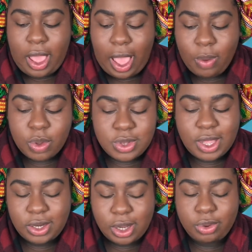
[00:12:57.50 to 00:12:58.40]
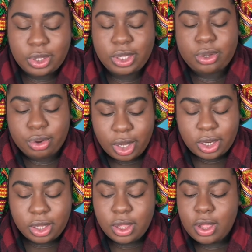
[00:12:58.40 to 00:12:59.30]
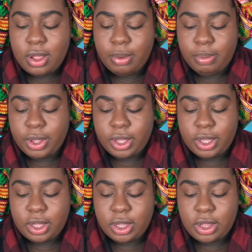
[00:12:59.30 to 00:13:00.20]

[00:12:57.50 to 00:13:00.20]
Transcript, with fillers: I won't say don't get credit, but